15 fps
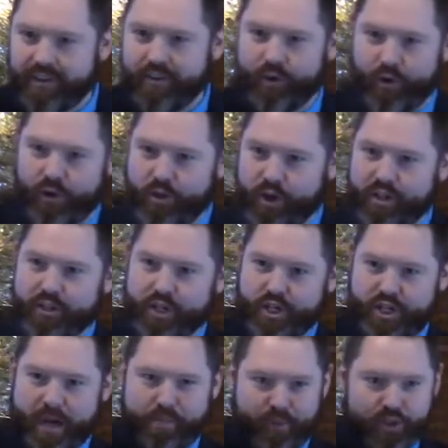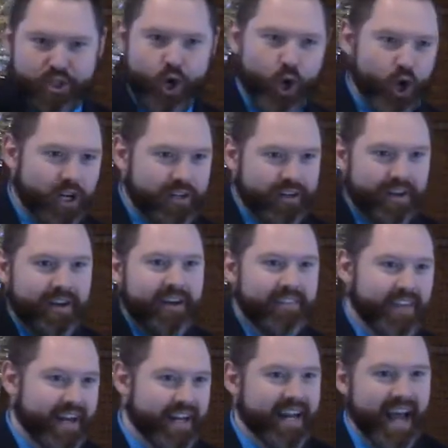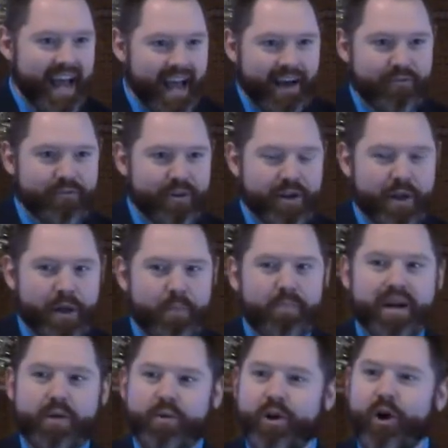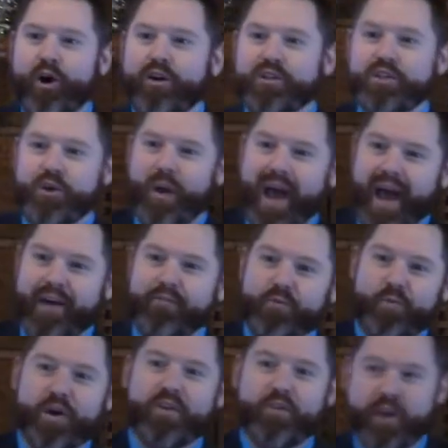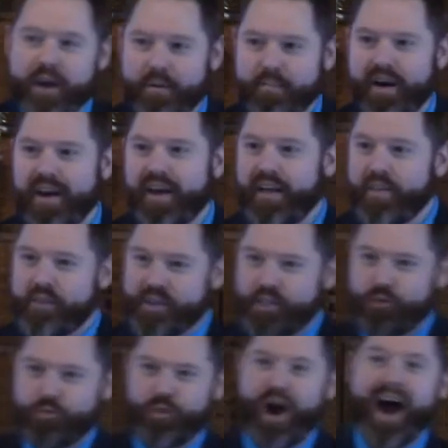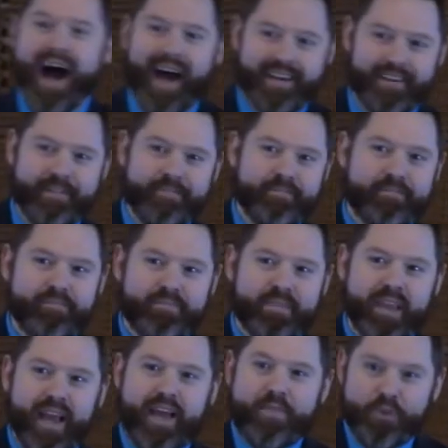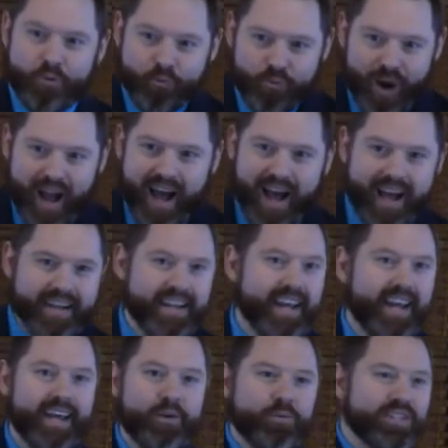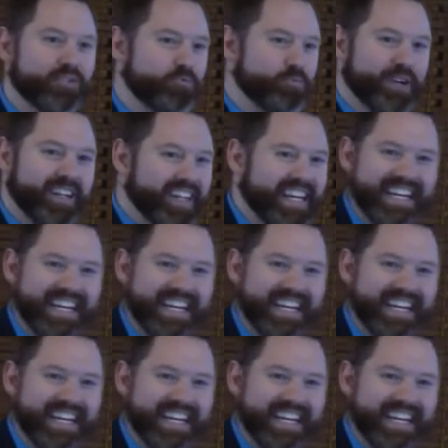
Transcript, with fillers: or the, the shepherd's hook that he had, but he would also have with him this rod. And the rod, it was really